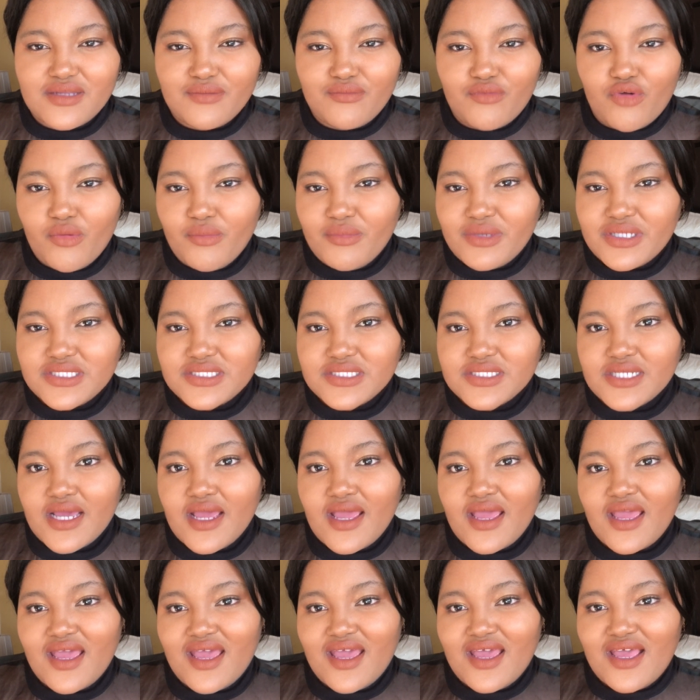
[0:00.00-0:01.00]
moment.
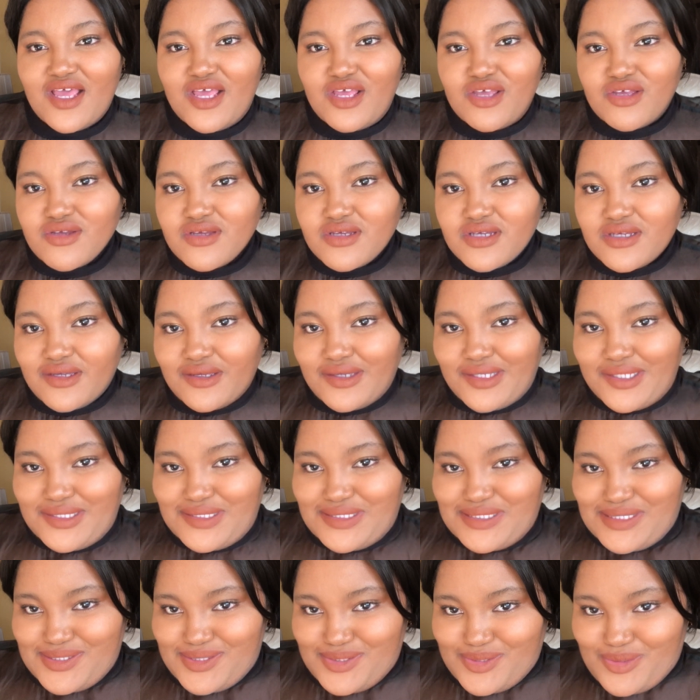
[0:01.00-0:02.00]

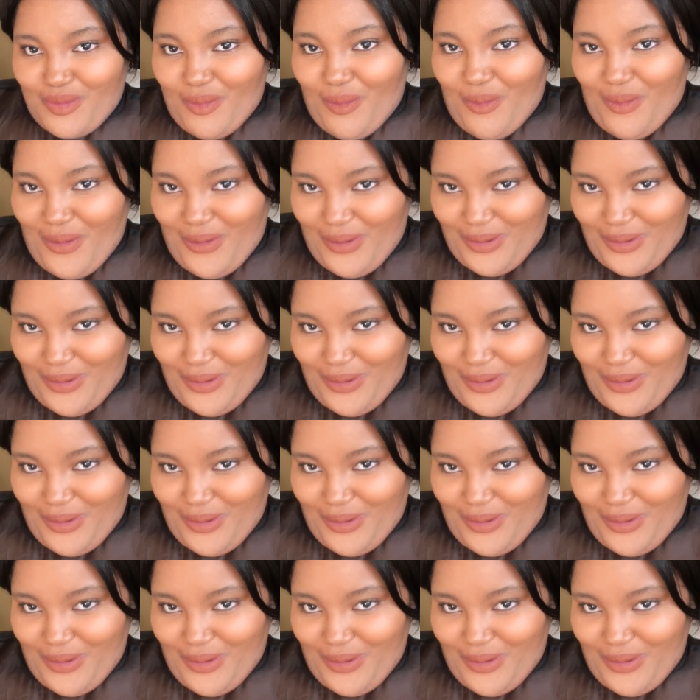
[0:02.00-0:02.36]
So